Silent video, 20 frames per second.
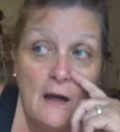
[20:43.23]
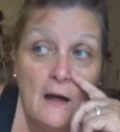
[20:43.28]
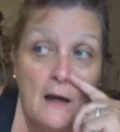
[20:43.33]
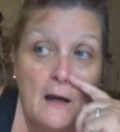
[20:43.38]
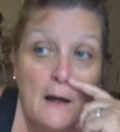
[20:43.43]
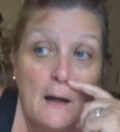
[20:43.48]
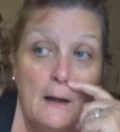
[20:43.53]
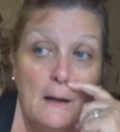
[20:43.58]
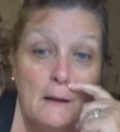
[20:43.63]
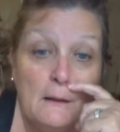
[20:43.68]

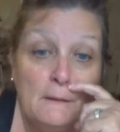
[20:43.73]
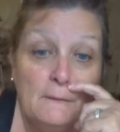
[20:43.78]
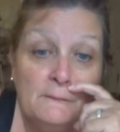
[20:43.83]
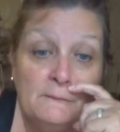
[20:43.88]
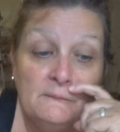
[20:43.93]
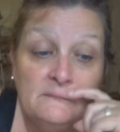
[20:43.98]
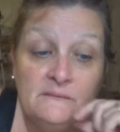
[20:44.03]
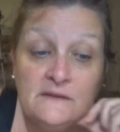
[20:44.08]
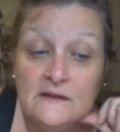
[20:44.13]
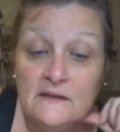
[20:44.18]

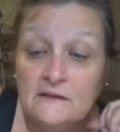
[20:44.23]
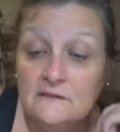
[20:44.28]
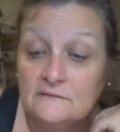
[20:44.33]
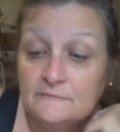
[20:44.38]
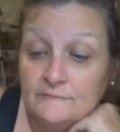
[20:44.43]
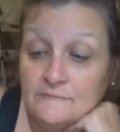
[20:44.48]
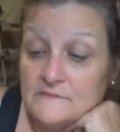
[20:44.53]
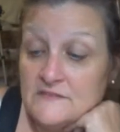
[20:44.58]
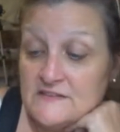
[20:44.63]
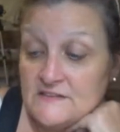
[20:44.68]
Um, yeah.
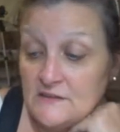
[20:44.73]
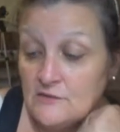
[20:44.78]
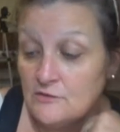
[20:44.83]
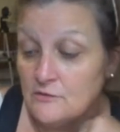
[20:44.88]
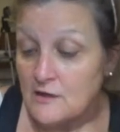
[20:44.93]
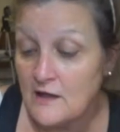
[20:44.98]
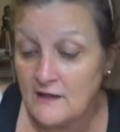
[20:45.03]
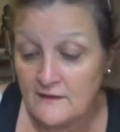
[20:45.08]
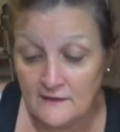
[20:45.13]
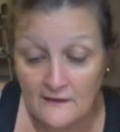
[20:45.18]

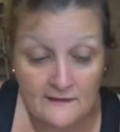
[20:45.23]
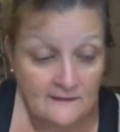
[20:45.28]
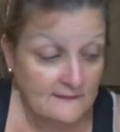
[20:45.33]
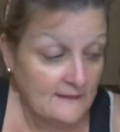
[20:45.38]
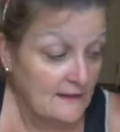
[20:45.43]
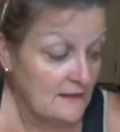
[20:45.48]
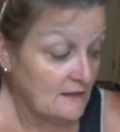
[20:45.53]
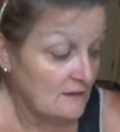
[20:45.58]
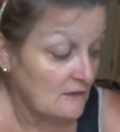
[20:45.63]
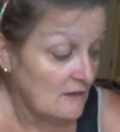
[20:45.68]
So I like
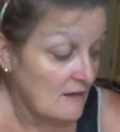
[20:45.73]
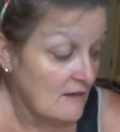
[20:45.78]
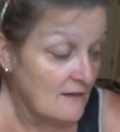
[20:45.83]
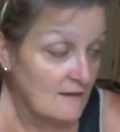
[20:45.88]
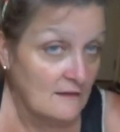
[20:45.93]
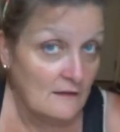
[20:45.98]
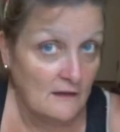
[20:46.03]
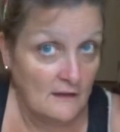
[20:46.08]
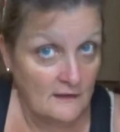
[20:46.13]
that a lot.